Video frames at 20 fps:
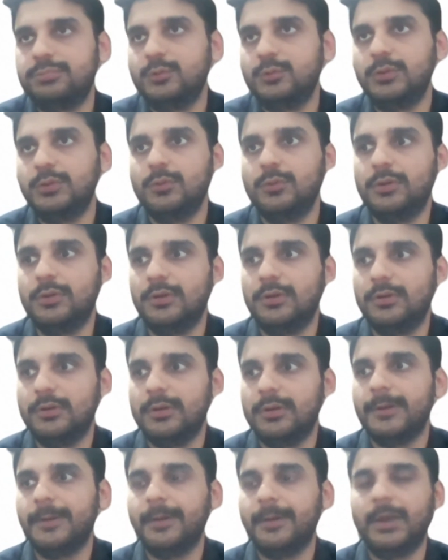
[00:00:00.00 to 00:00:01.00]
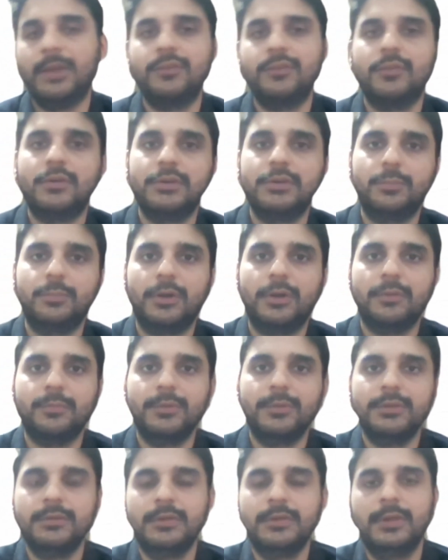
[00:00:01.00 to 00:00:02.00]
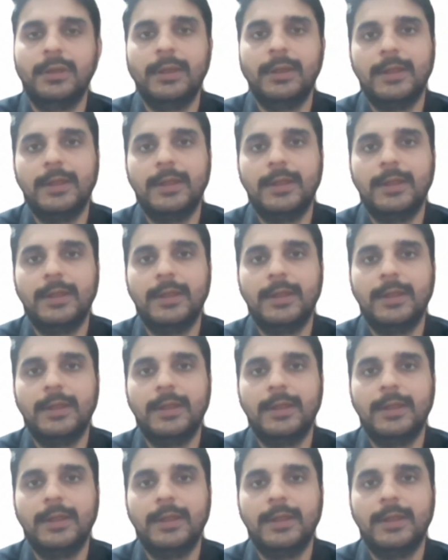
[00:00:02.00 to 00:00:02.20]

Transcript: your HR department,